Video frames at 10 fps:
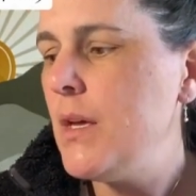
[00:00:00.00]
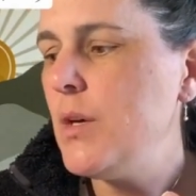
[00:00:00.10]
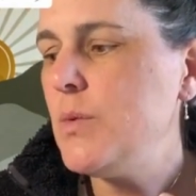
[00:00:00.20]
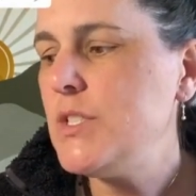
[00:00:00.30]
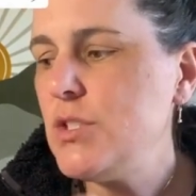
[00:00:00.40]

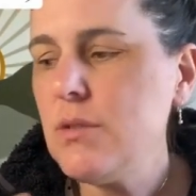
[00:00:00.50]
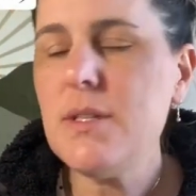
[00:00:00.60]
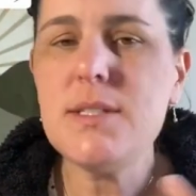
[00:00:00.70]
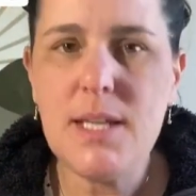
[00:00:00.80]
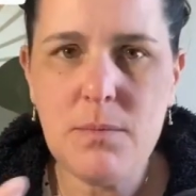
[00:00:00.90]
we do
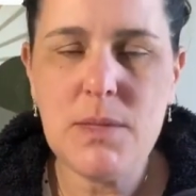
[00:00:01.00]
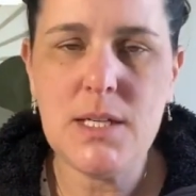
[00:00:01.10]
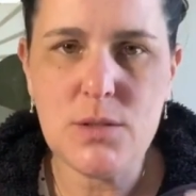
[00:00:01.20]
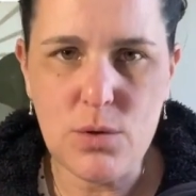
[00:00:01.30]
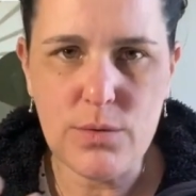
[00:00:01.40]
the same
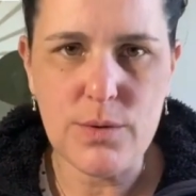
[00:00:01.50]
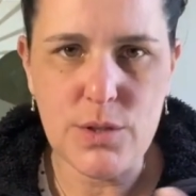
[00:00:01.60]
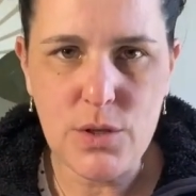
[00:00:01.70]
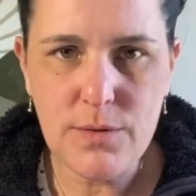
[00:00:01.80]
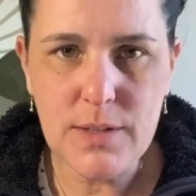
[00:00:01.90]
things over
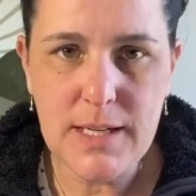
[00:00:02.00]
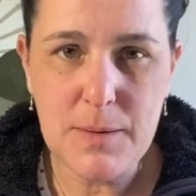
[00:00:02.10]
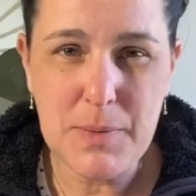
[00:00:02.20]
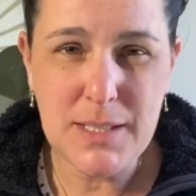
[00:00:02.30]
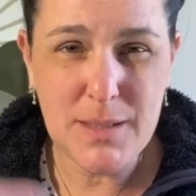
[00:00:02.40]
and over again
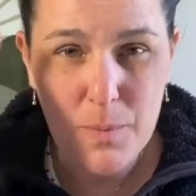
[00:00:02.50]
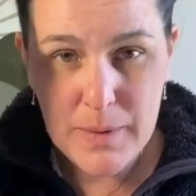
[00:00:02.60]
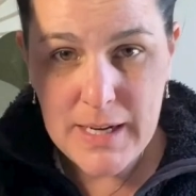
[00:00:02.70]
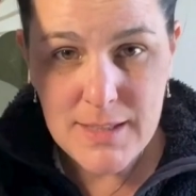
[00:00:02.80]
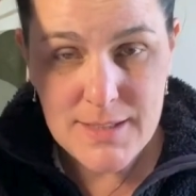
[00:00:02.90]
because our
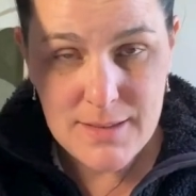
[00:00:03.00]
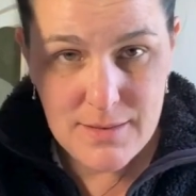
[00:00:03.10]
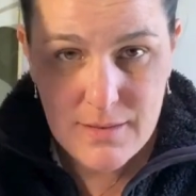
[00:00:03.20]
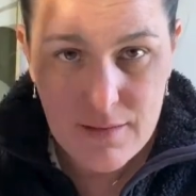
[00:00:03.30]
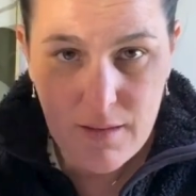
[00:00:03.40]
brains
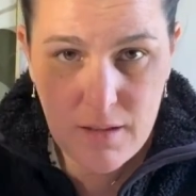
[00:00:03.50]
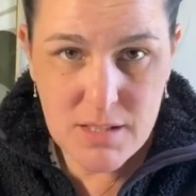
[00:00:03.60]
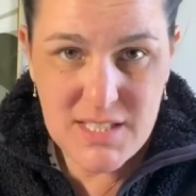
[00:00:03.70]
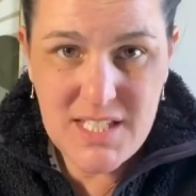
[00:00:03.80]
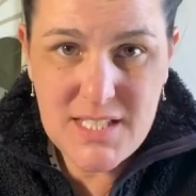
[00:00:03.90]
think
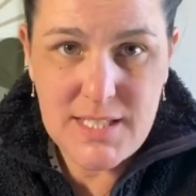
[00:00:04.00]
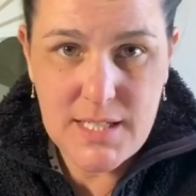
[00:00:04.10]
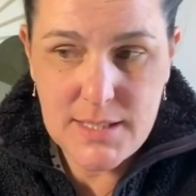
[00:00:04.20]
it's easy.